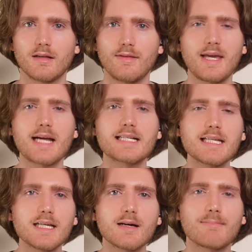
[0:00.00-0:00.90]
The
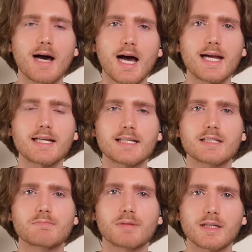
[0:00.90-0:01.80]
idea behind
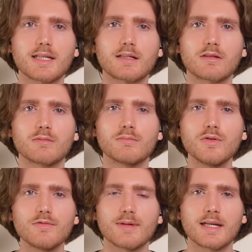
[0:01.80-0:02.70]
his political
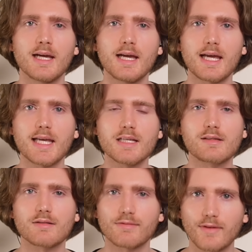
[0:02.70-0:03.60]
movement
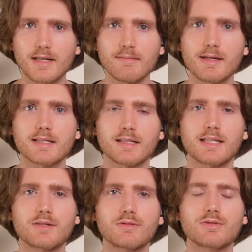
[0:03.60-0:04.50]
is
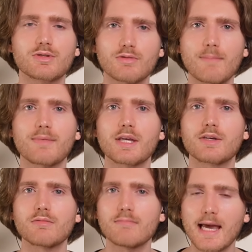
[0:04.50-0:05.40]
fundamentally to strip the
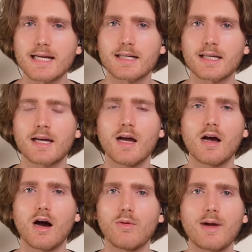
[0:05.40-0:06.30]
humanity
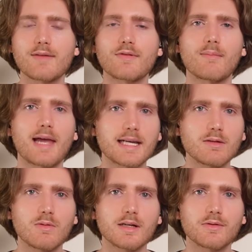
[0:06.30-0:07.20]
away from
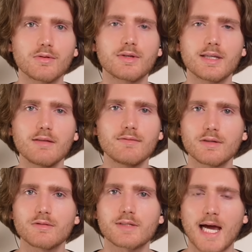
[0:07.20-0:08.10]
anyone who he
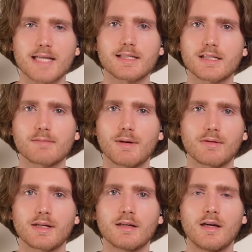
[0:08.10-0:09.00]
views as his
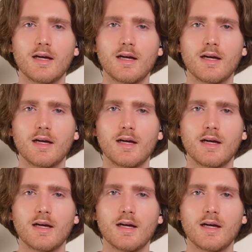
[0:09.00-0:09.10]
opponent.